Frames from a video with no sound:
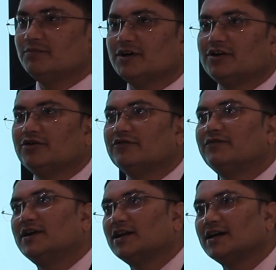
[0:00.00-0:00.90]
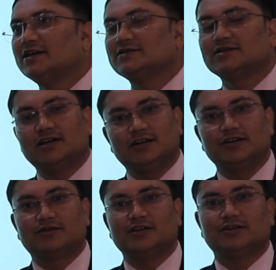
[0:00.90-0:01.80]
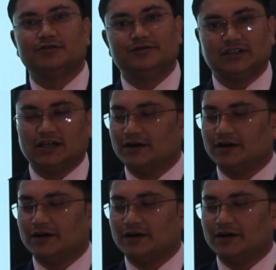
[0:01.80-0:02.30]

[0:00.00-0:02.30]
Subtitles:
manure, fertilizer and nutrient use